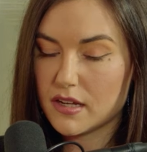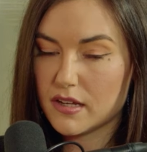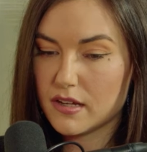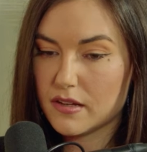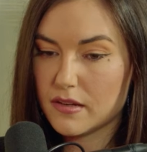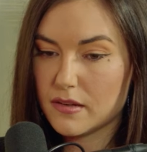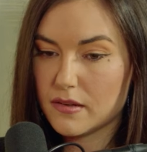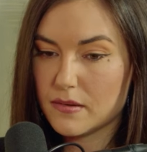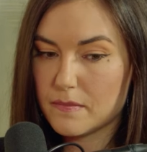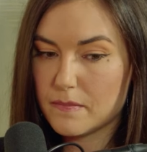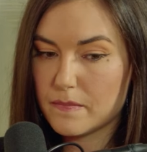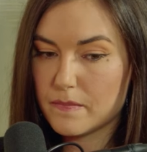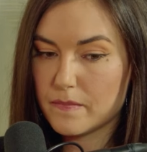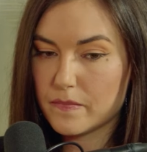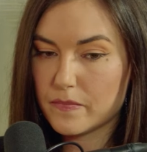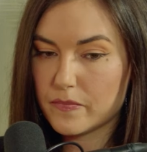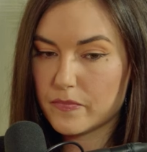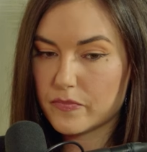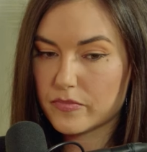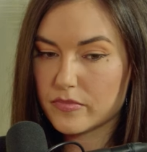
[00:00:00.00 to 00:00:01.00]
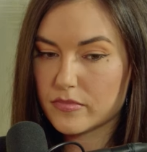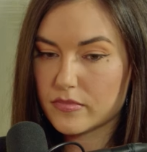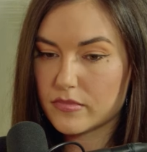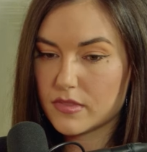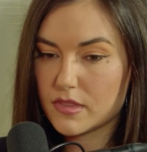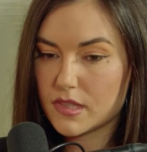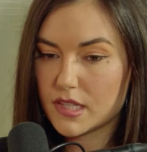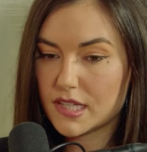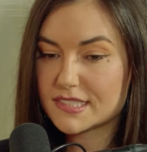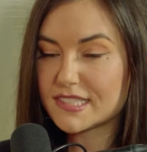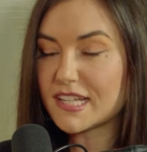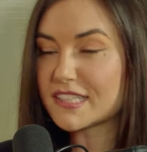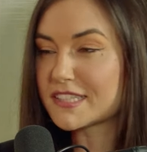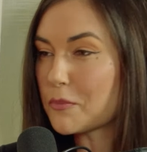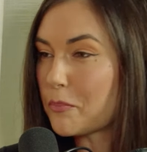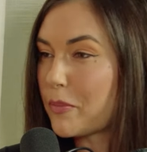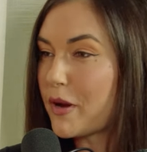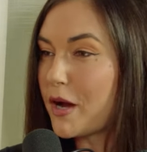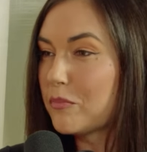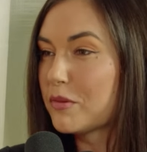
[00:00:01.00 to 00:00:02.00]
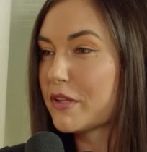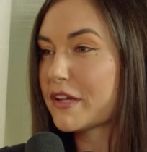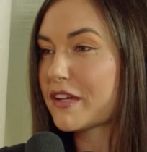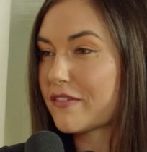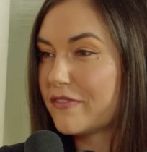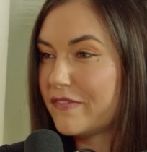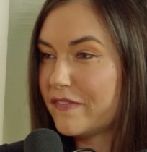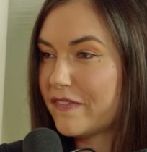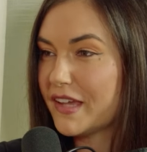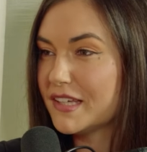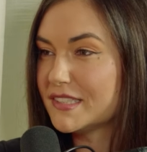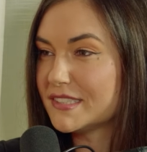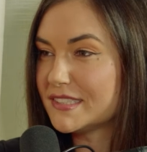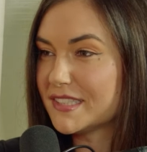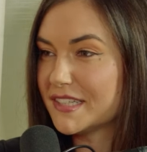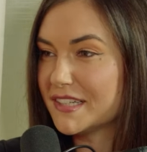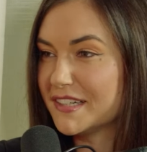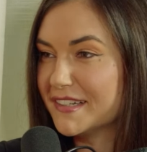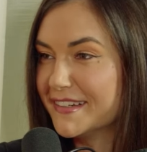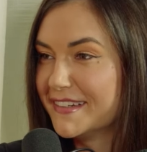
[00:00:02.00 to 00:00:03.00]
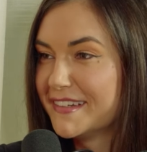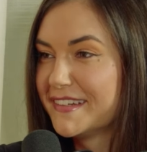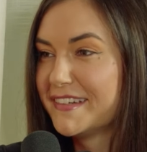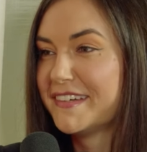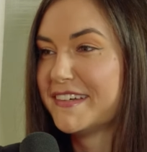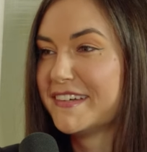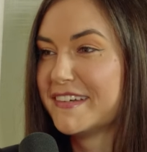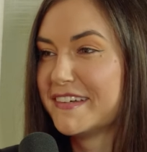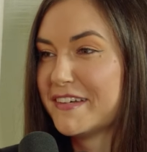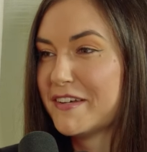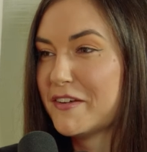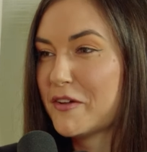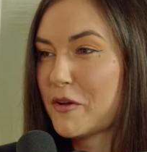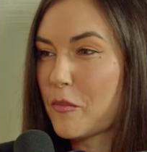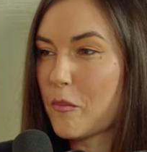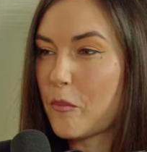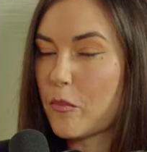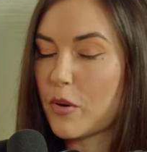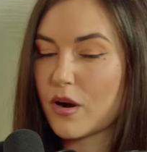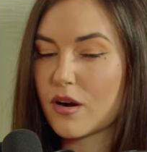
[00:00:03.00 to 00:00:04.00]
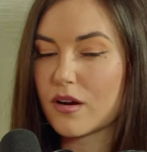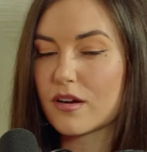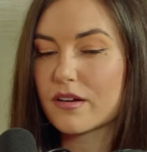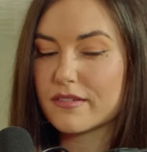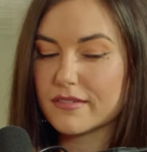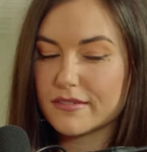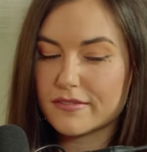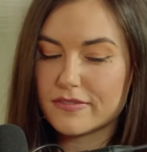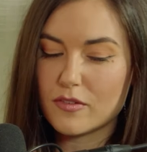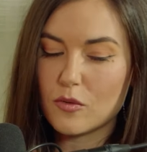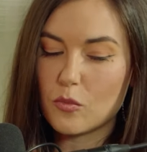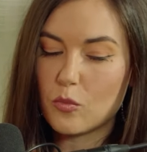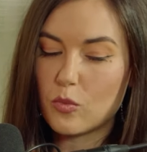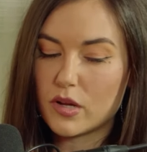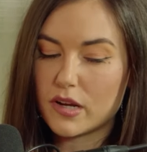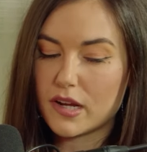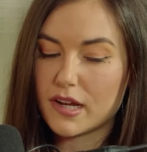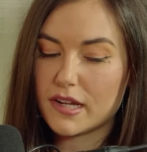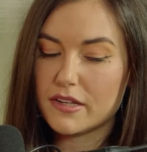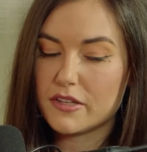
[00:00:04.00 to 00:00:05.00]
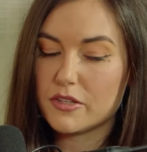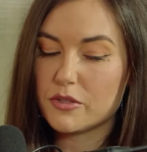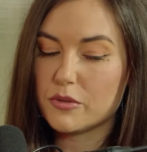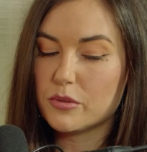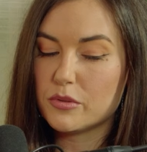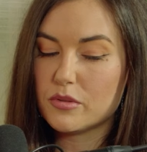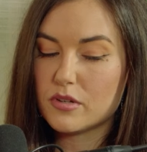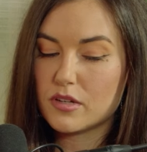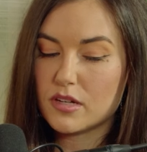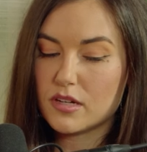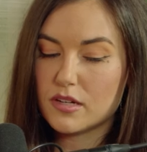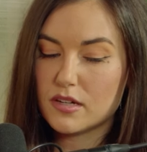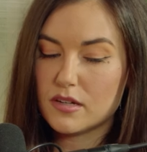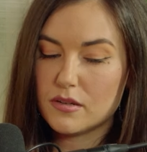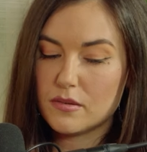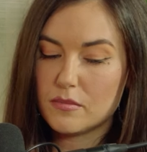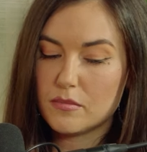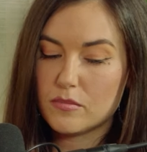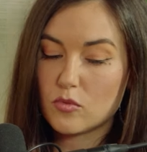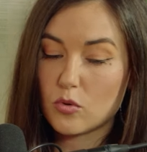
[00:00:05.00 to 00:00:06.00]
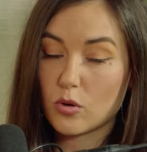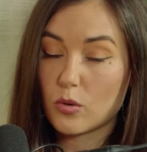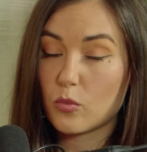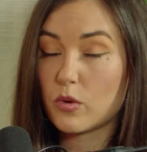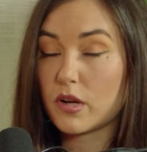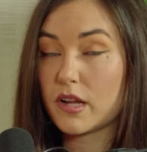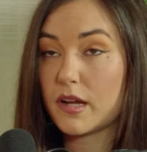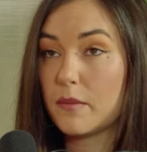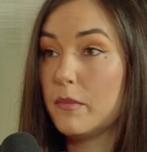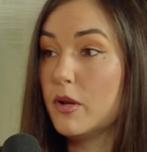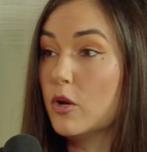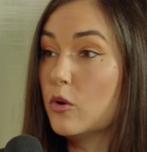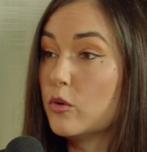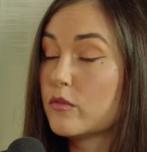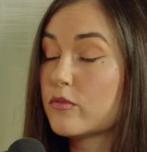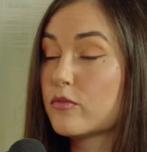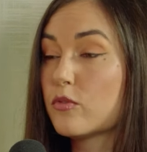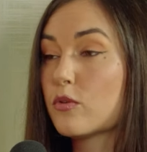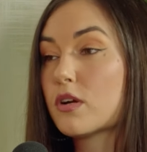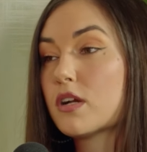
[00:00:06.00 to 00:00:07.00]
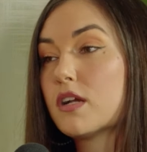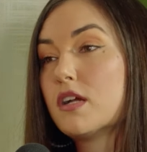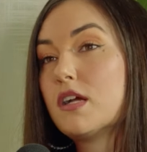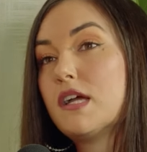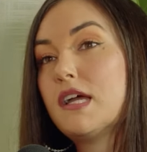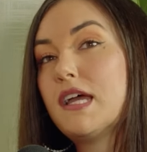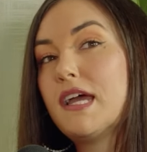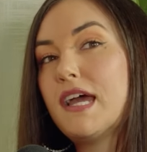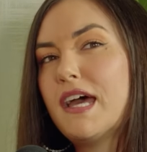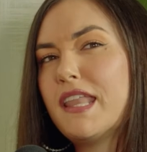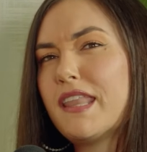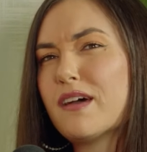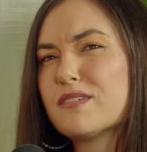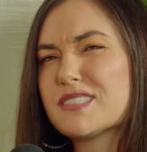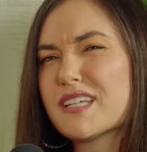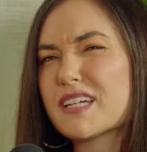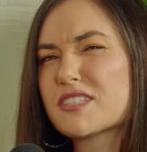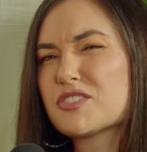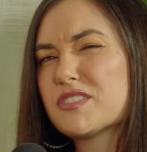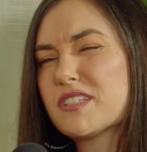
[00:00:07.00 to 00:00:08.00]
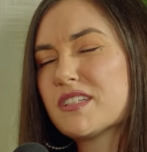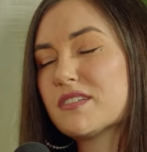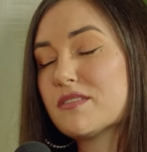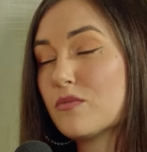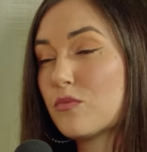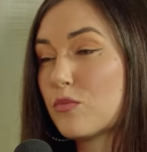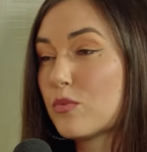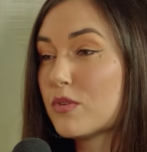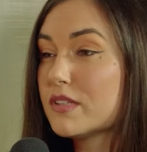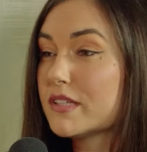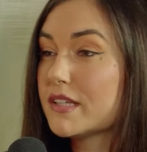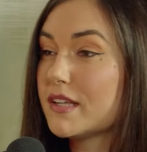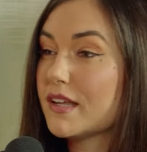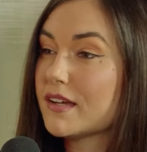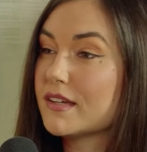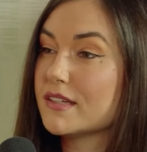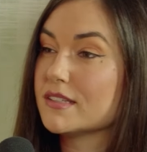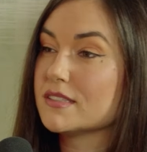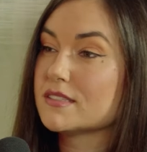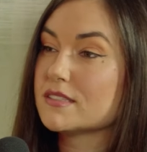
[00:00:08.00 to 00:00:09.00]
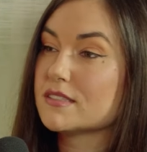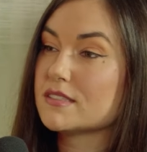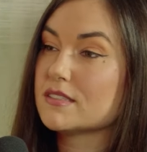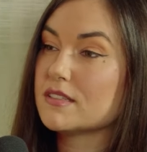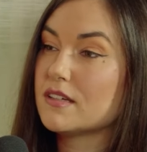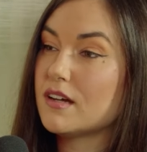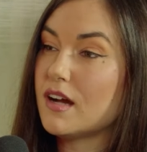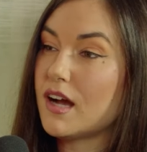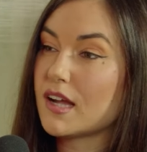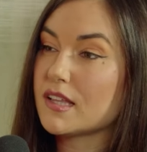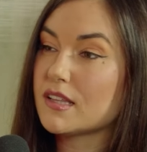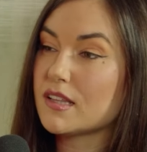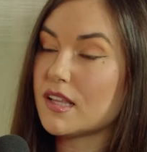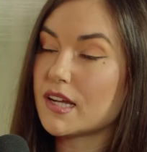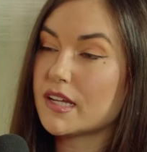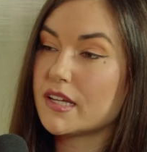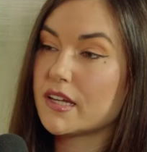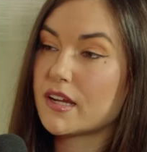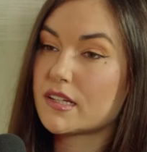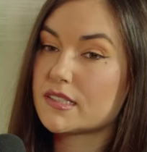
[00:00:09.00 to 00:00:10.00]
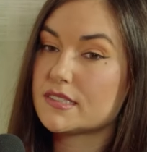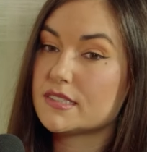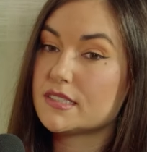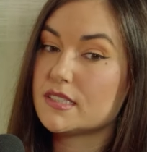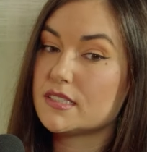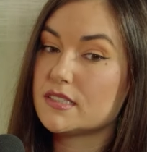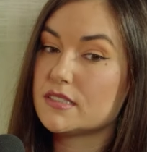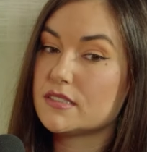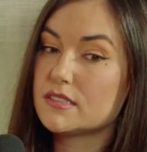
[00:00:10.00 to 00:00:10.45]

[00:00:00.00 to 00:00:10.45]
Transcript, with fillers: um it's not the public facing part of what I do um or what I'm known for. And that was actually really nice. Mm. I mm-hmm. liked